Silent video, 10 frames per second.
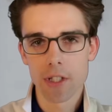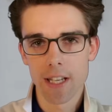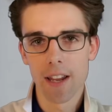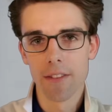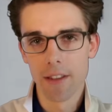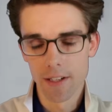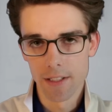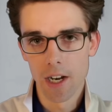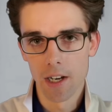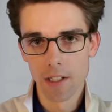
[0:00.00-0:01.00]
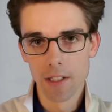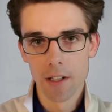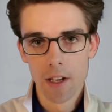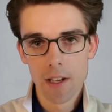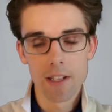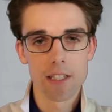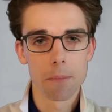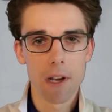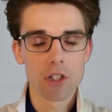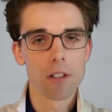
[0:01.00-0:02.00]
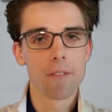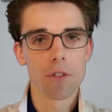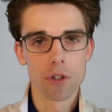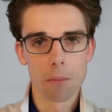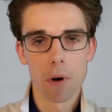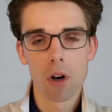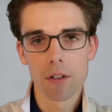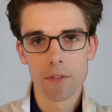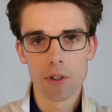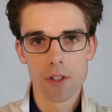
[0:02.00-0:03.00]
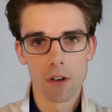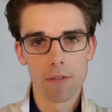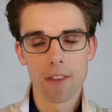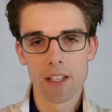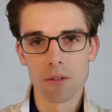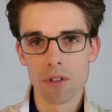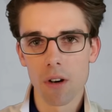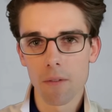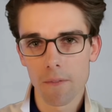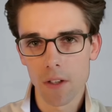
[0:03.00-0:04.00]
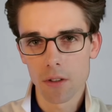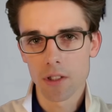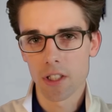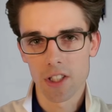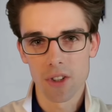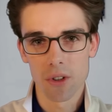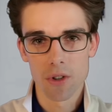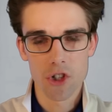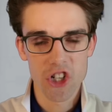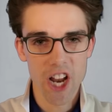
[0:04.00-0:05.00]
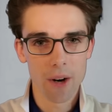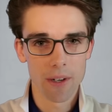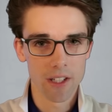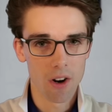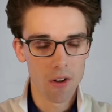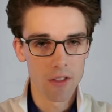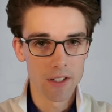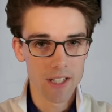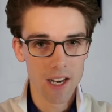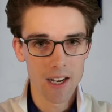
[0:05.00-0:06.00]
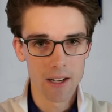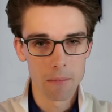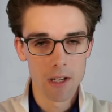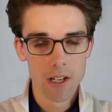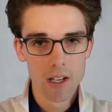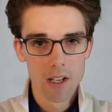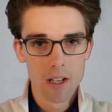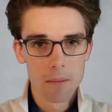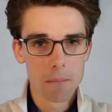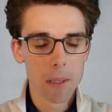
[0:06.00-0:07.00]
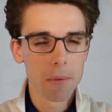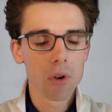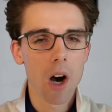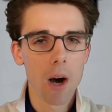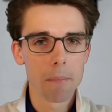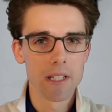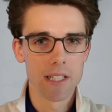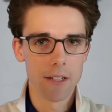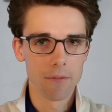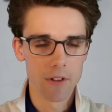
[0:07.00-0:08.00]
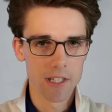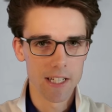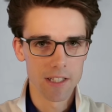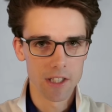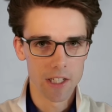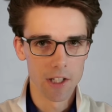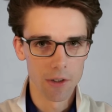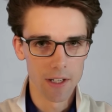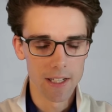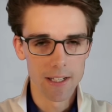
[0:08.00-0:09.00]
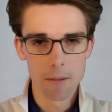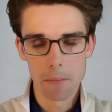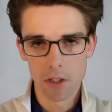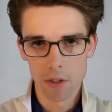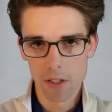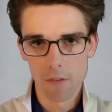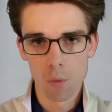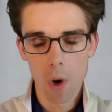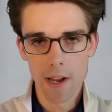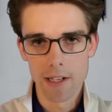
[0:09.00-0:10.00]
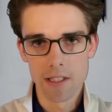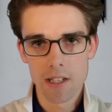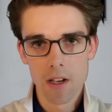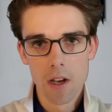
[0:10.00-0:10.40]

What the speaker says: said than done, especially if there's a part of yourself that you don't feel secure sharing all the time. People compensate for this insecurity in a myriad of ways,